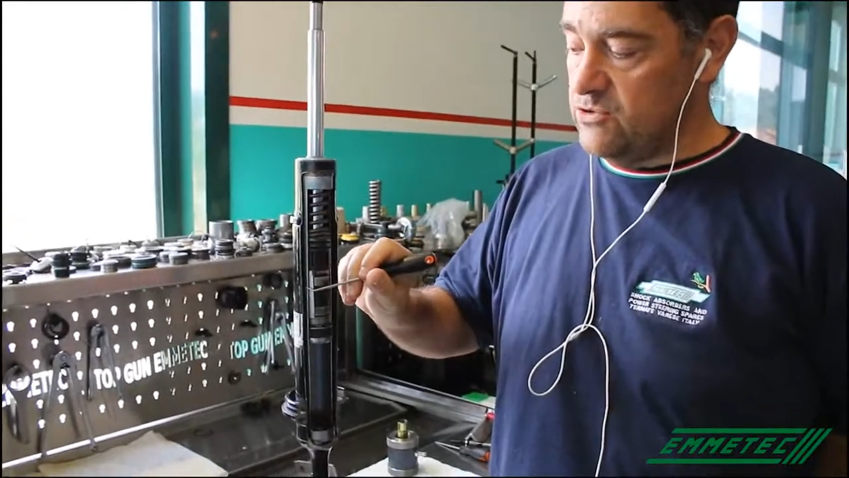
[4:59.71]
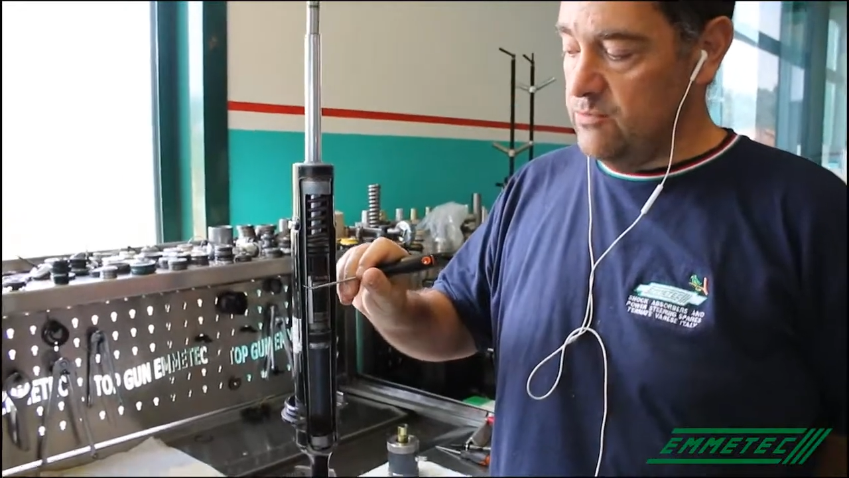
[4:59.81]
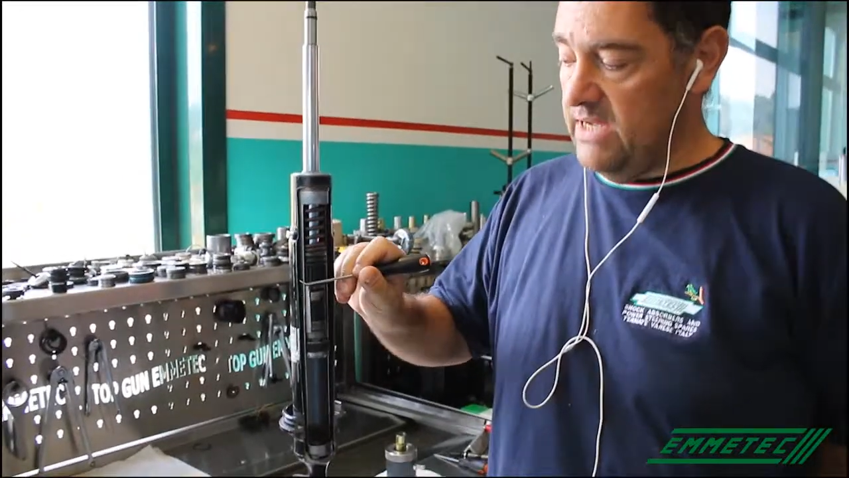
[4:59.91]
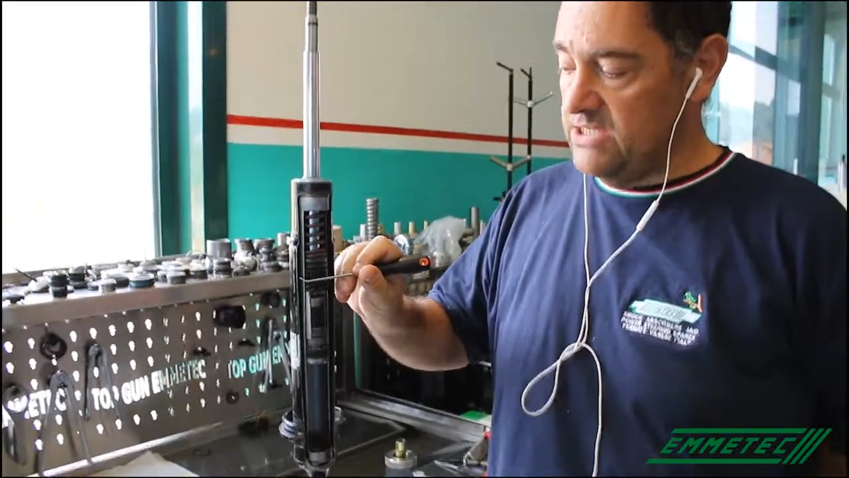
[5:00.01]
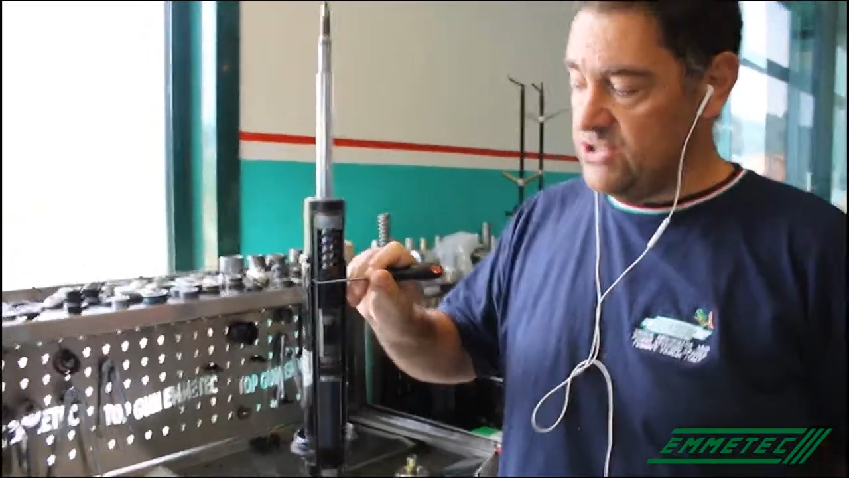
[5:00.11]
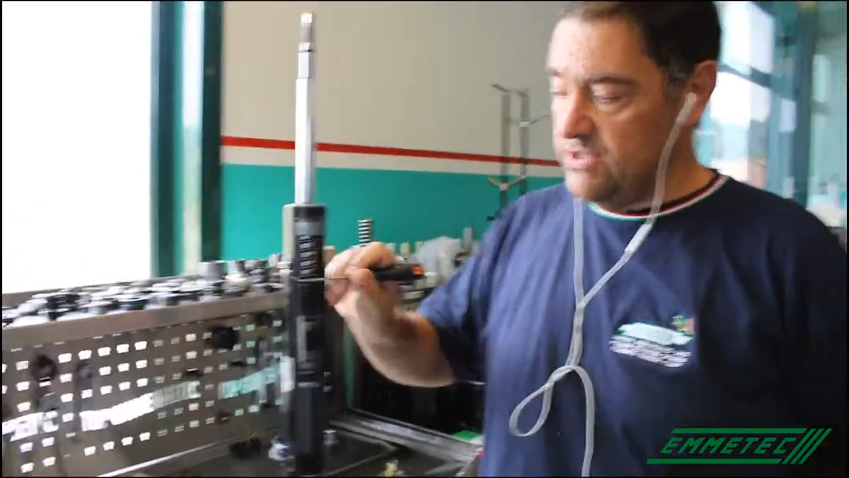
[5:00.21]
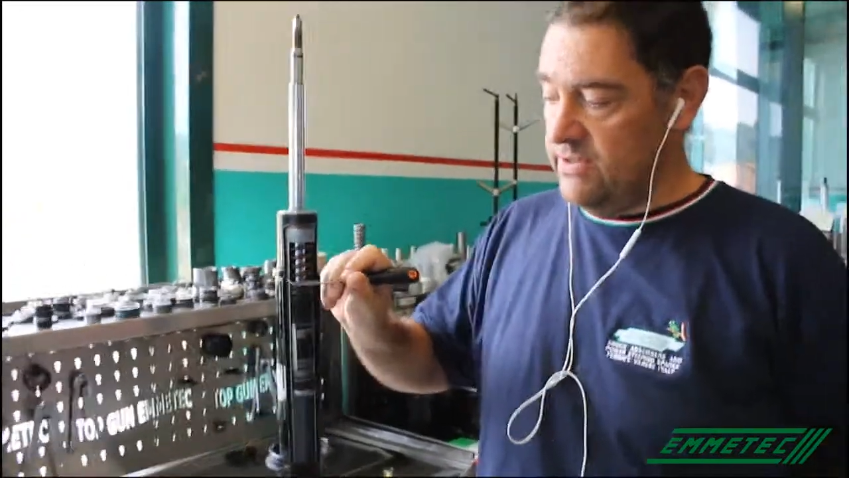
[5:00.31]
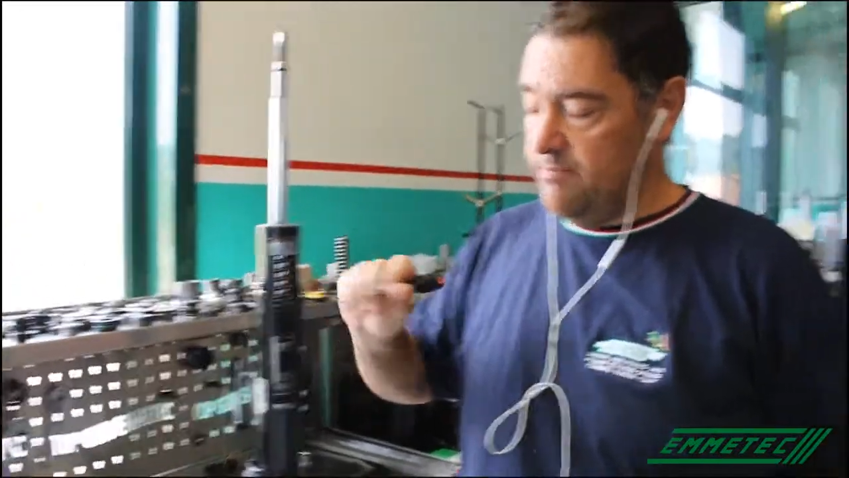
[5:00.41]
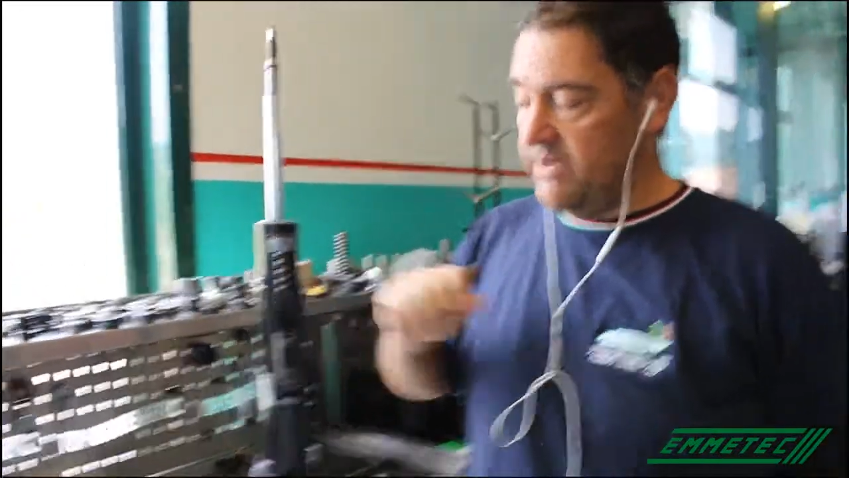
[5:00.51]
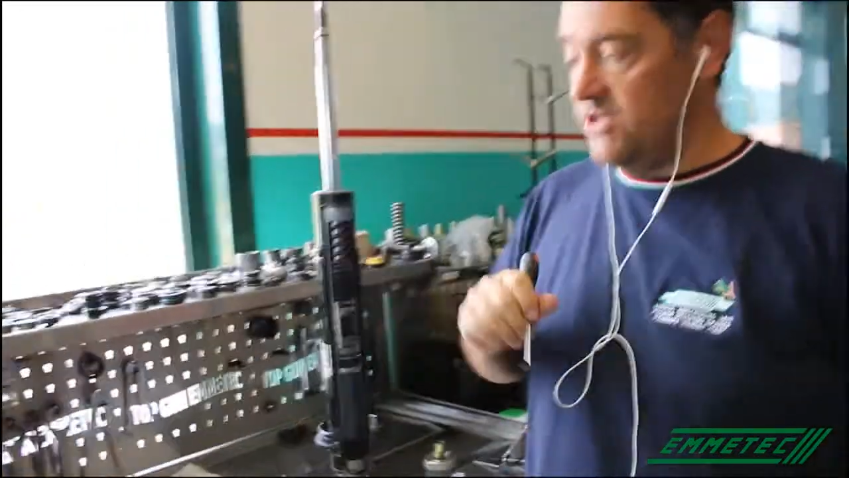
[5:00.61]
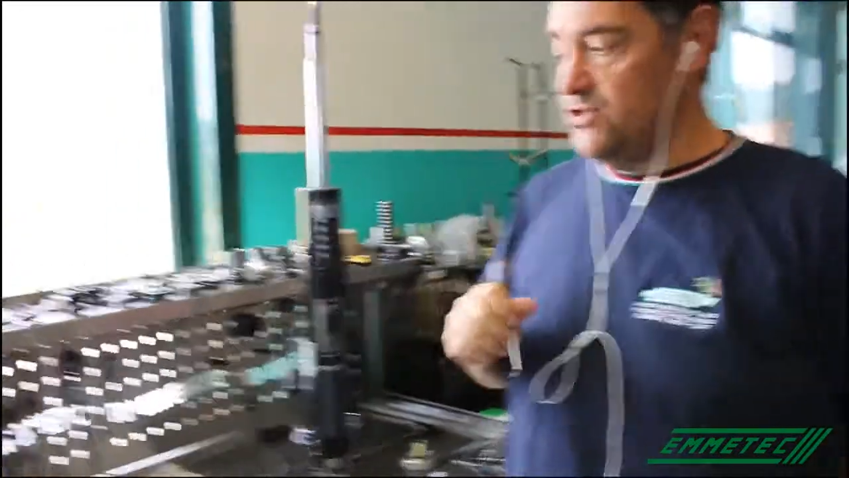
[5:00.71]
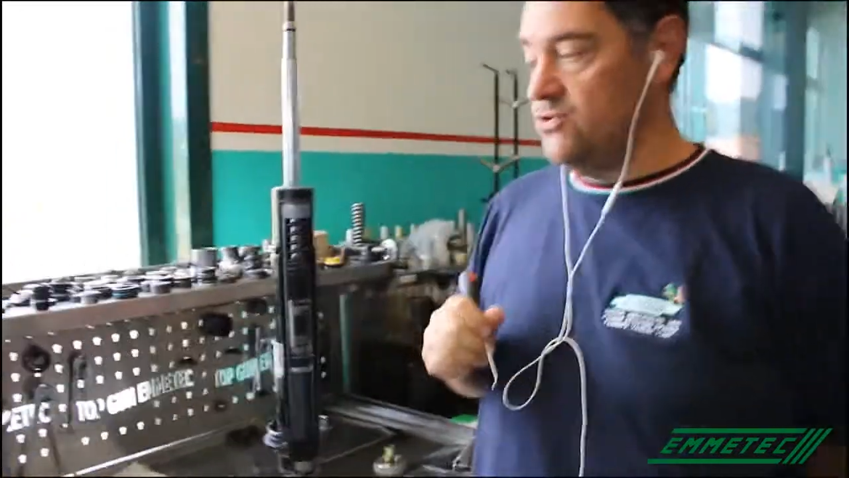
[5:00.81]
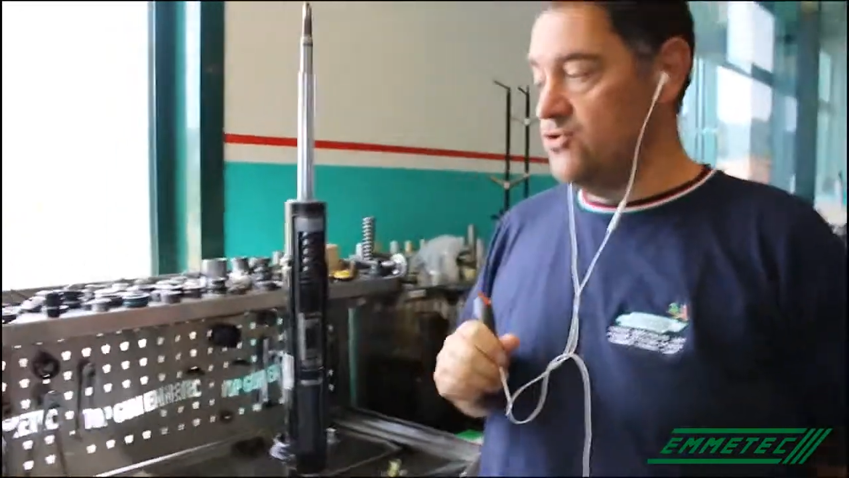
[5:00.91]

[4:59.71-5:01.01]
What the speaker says: too much the pressure.